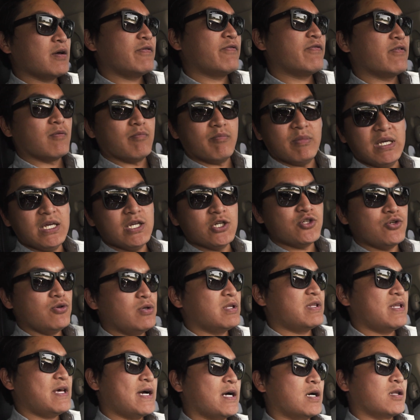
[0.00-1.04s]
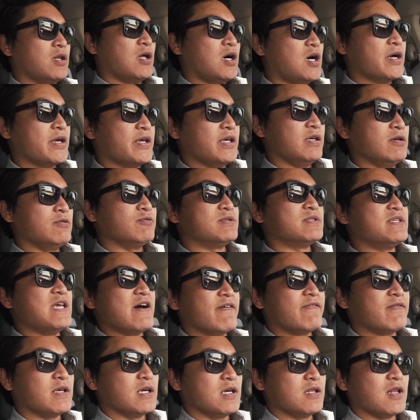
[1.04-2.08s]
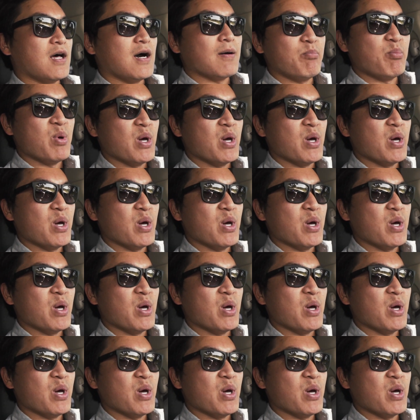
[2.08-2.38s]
for me shooting that Glock, it was definitely a lot